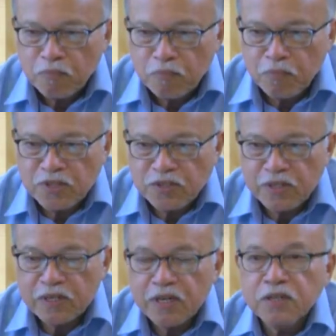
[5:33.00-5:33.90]

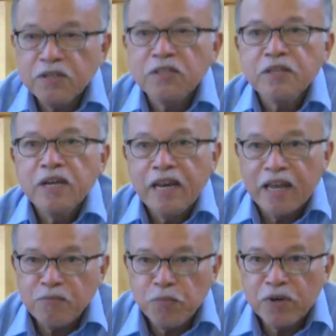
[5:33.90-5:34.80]
mysterious
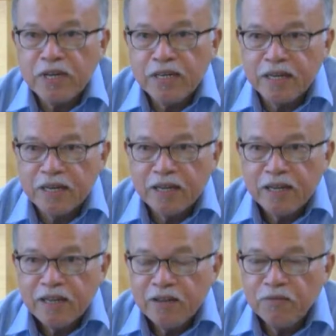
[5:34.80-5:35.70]
library,
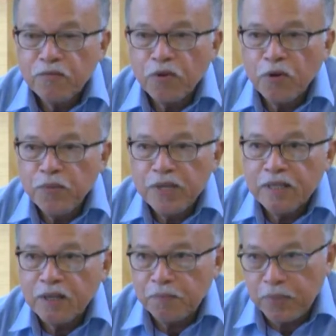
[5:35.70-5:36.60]
even for me in
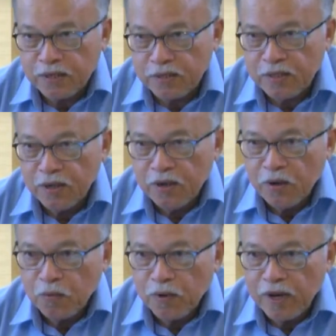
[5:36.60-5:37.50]
the past.
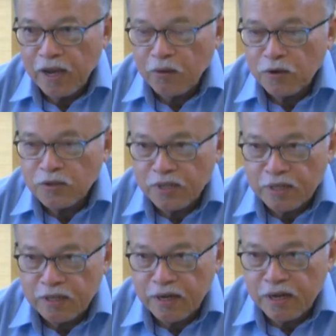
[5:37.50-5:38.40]
When I was in
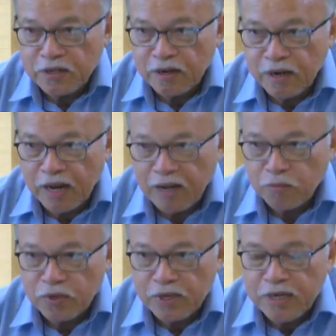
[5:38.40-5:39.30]
the National
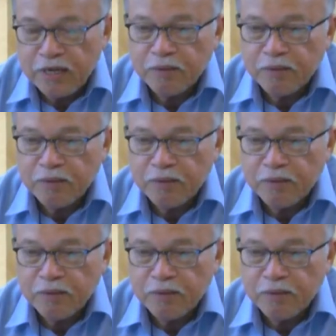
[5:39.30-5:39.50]
Library,